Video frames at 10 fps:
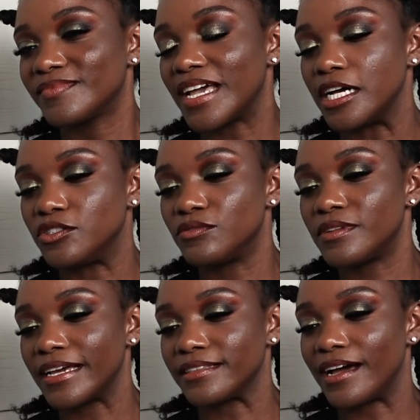I do
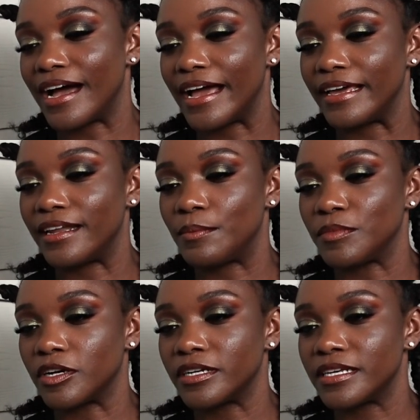like the height. I'm
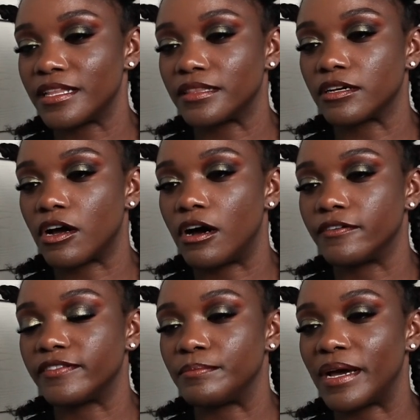learning that the
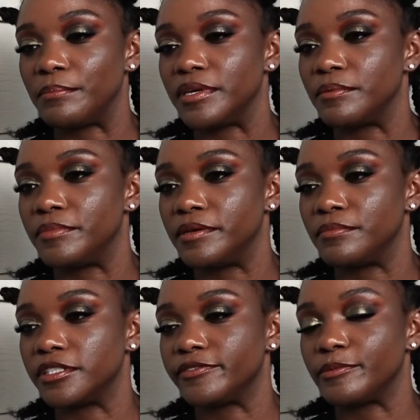coffin might be a bit
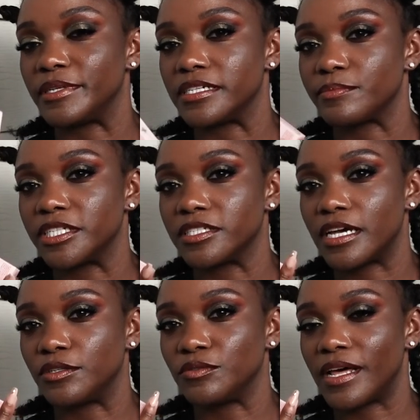much for me, as much as
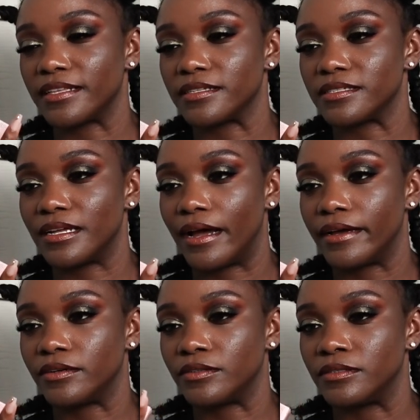I do like the
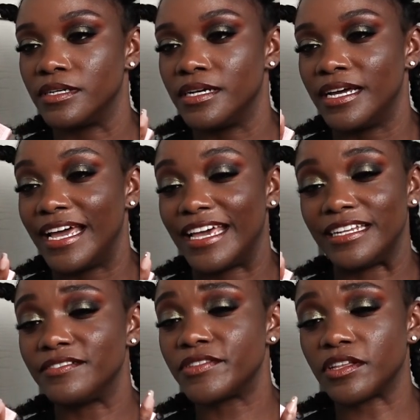style and
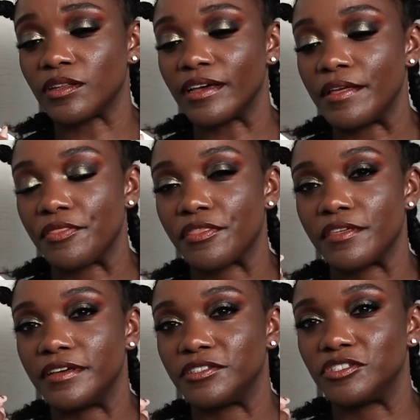even the length.
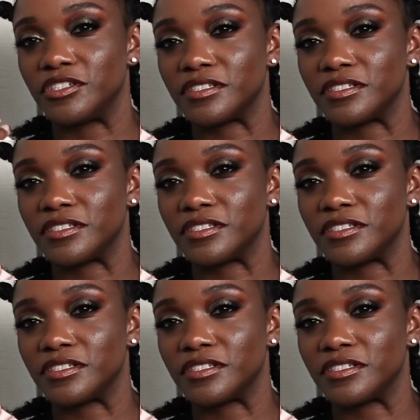It's